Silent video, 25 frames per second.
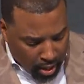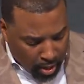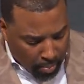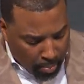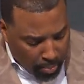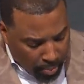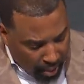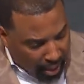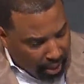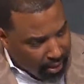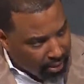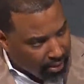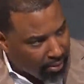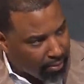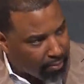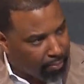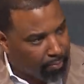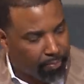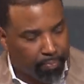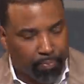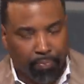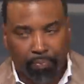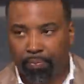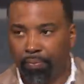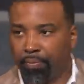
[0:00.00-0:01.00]
But
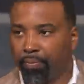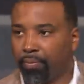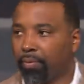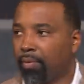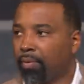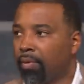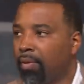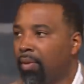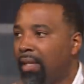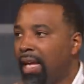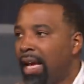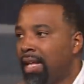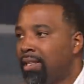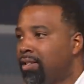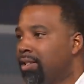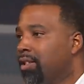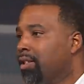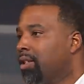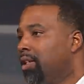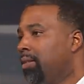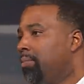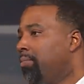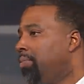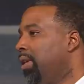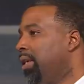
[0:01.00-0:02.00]
that's a
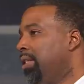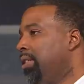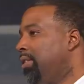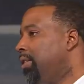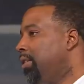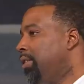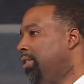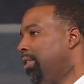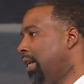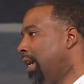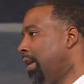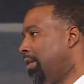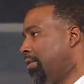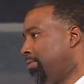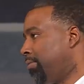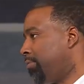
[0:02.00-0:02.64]
good place to shout.